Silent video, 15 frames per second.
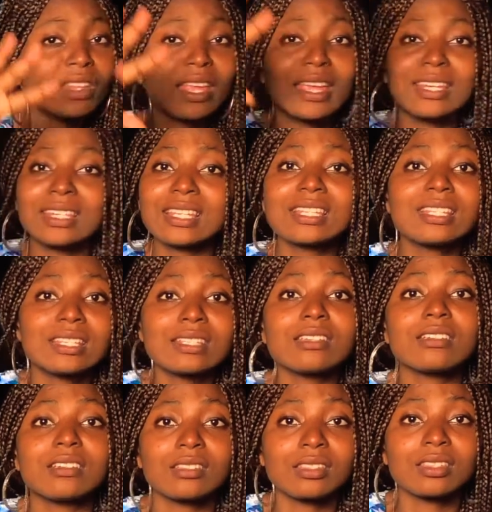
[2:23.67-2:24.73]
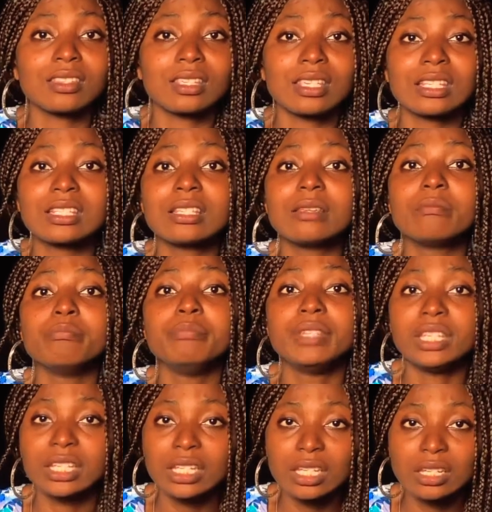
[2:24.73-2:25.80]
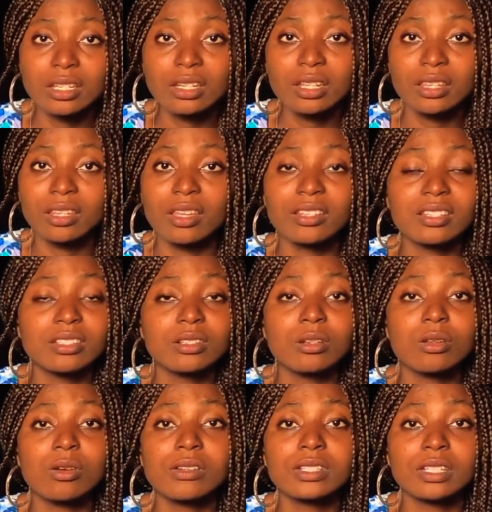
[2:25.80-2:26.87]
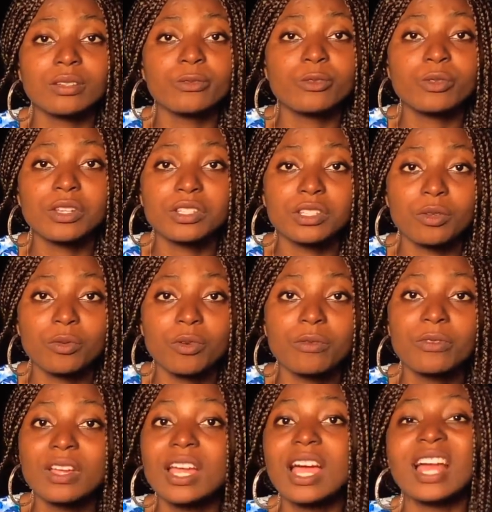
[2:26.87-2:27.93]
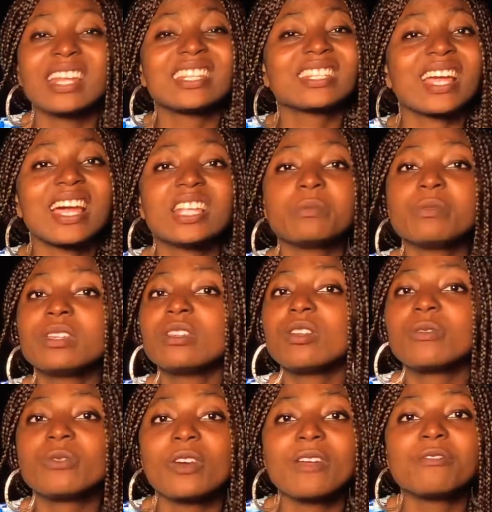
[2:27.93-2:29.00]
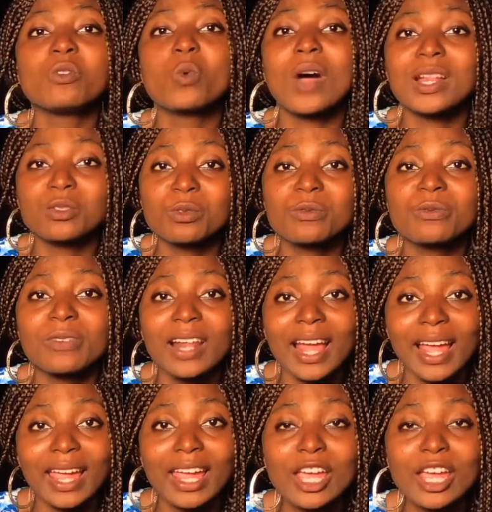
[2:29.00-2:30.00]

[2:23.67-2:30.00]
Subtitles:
This earth is big. The earth is the Lord's and the fullness thereof, and the sky is big enough for everyone to fly.